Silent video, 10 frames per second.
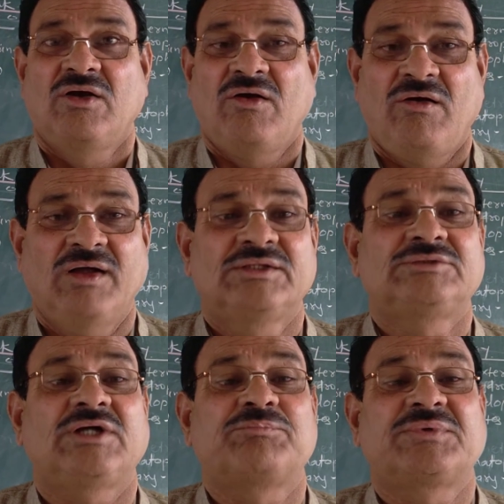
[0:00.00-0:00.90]
on the
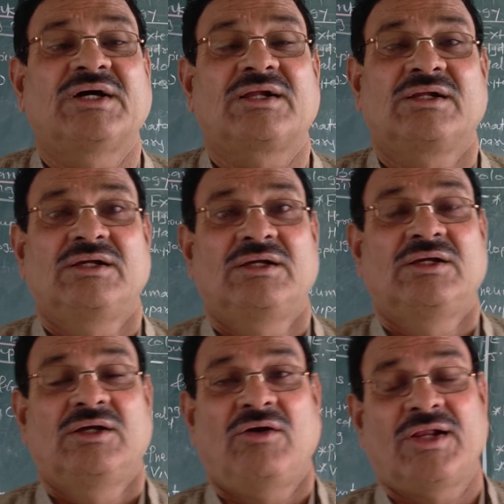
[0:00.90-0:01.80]
chapter
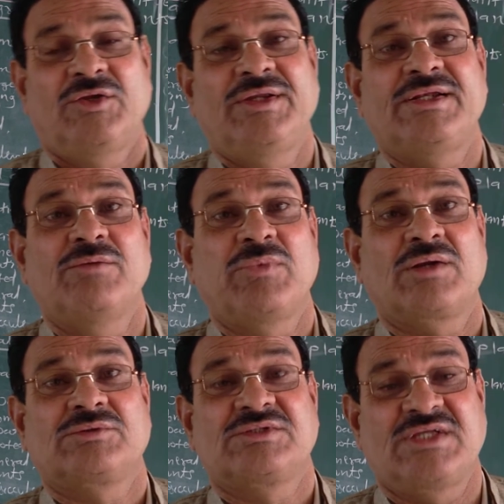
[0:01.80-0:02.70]
or unit
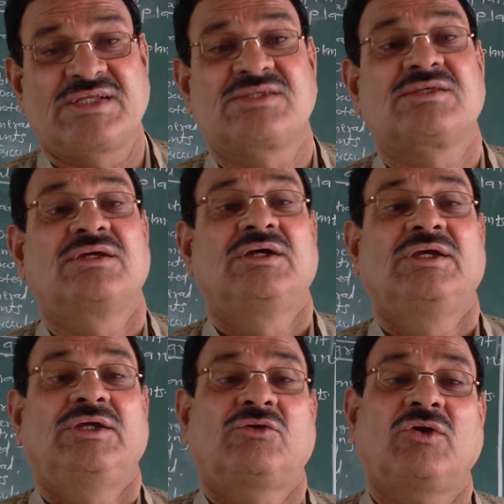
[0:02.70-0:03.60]
number 6,
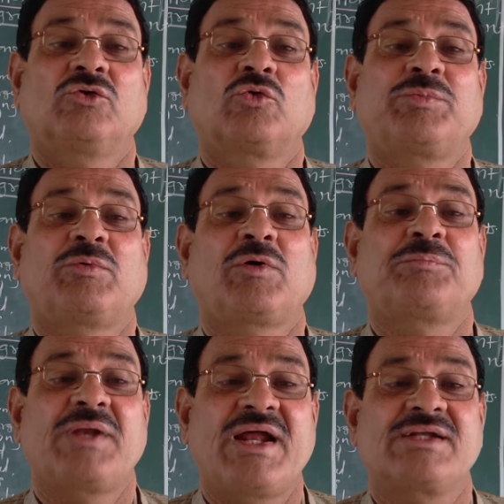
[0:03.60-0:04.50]
ecological grouping
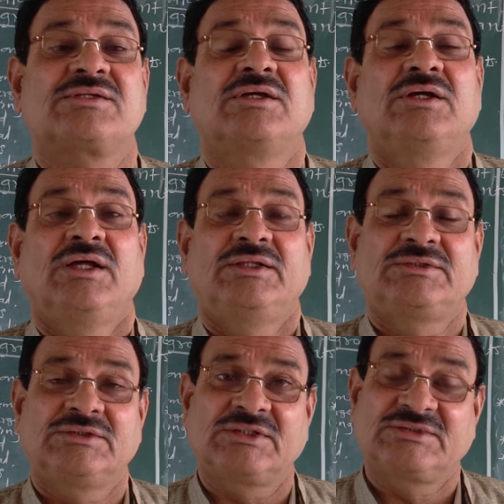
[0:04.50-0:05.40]
of plants.
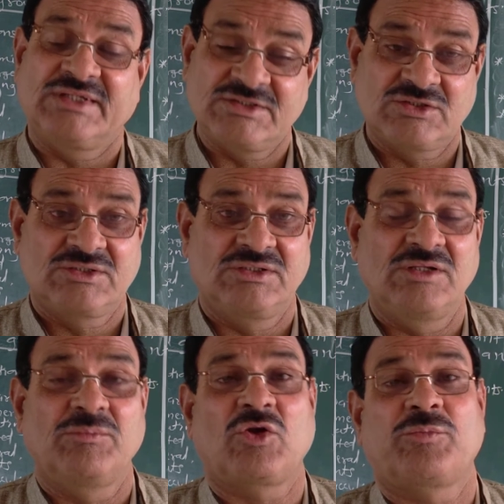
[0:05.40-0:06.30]
This is the 6th
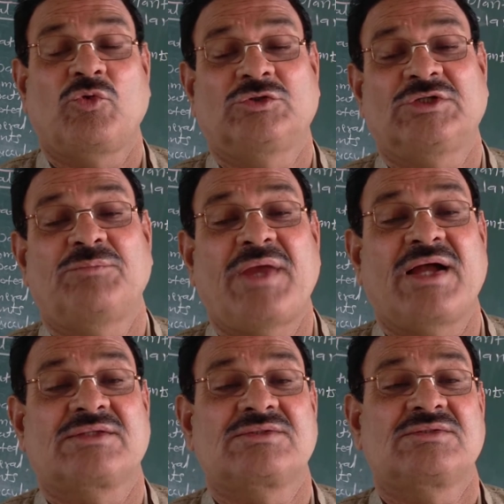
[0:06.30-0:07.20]
number of question
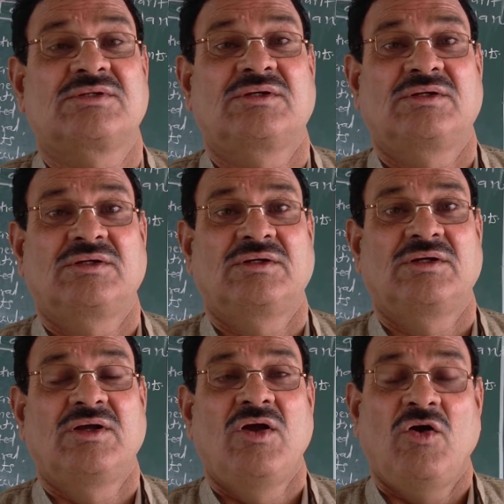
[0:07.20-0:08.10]
banks
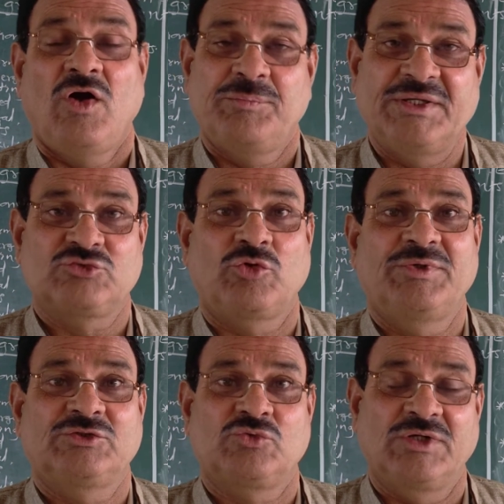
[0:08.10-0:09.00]
of
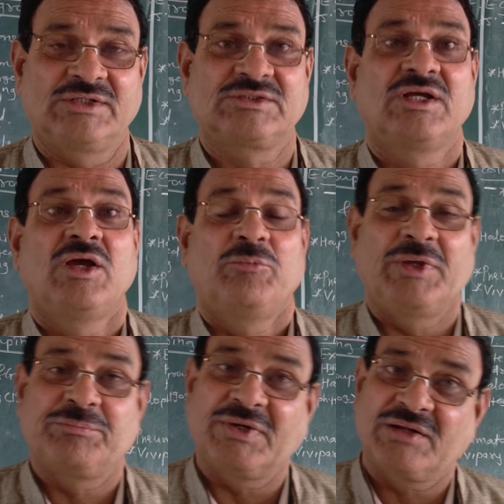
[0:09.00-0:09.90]
SYBC students,
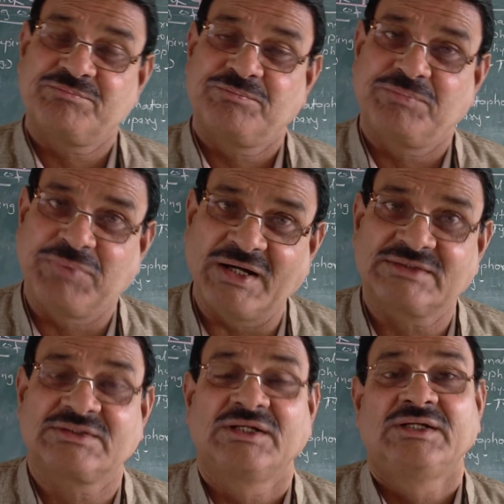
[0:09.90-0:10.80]
paper
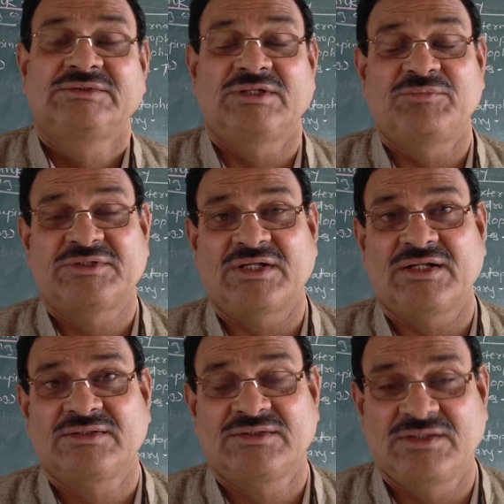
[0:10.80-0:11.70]
1st,
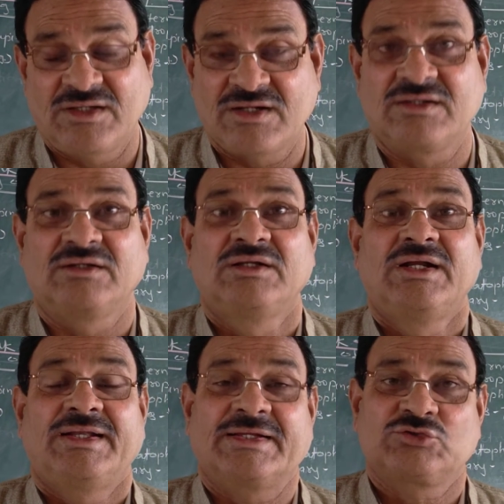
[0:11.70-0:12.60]
semester
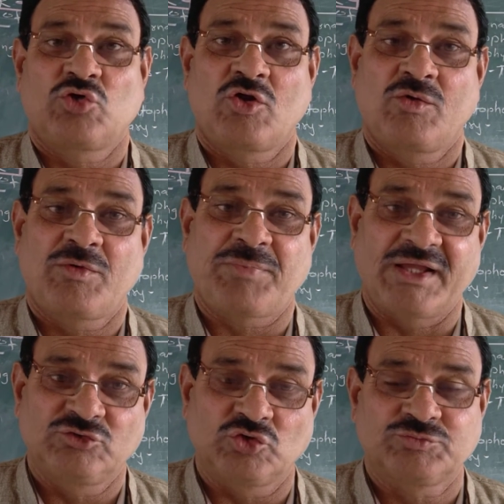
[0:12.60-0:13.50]
3rd, taxonomy of
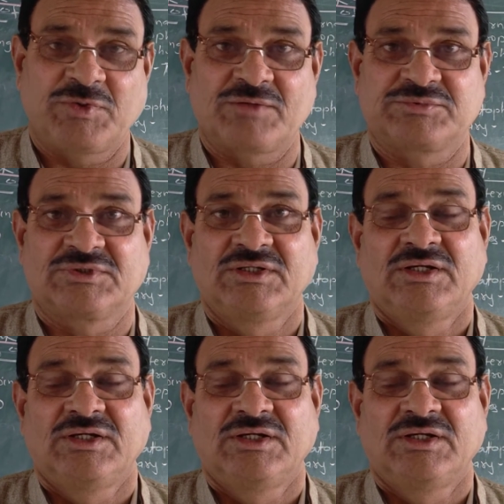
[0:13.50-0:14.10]
angiosperms,